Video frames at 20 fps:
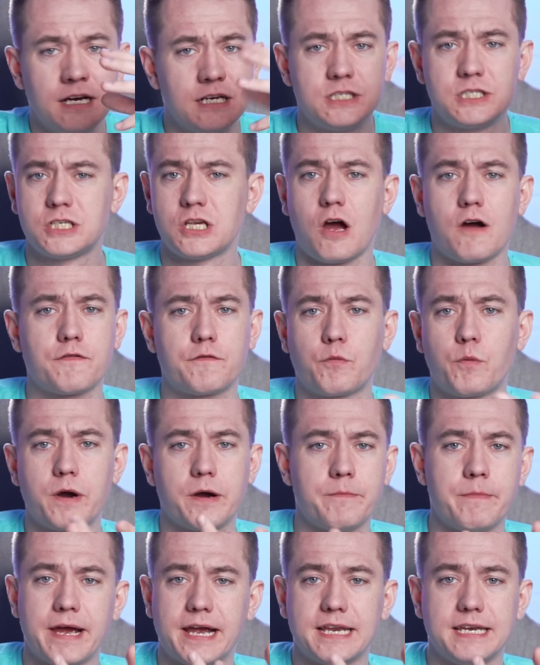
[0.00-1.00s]

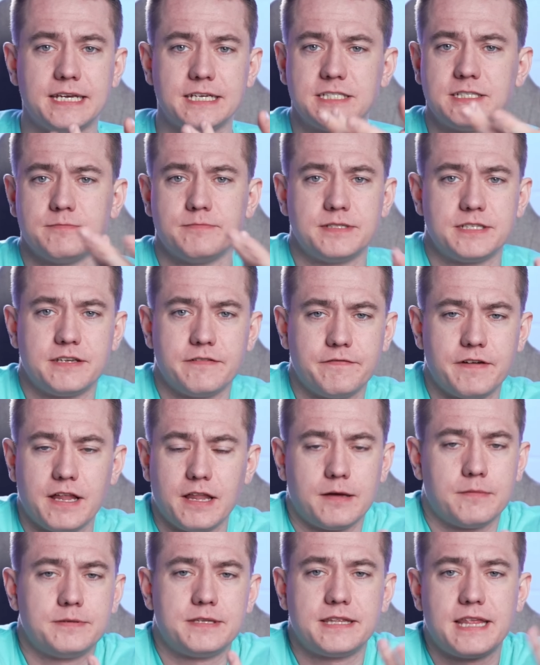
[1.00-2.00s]
software mechanisms
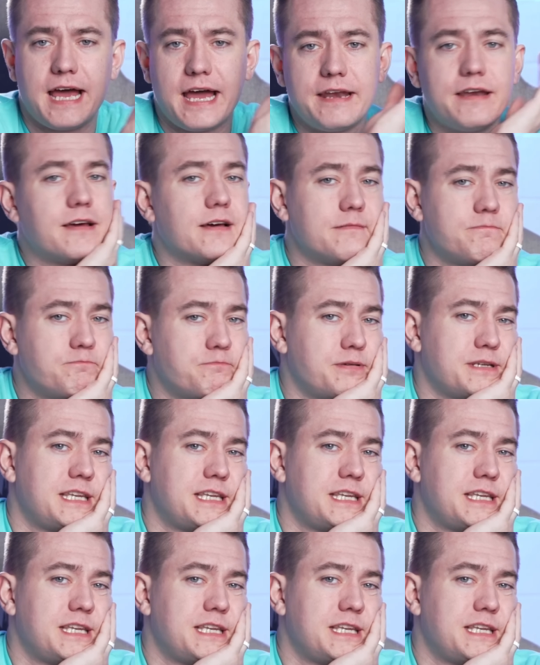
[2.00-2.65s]
developed that uh,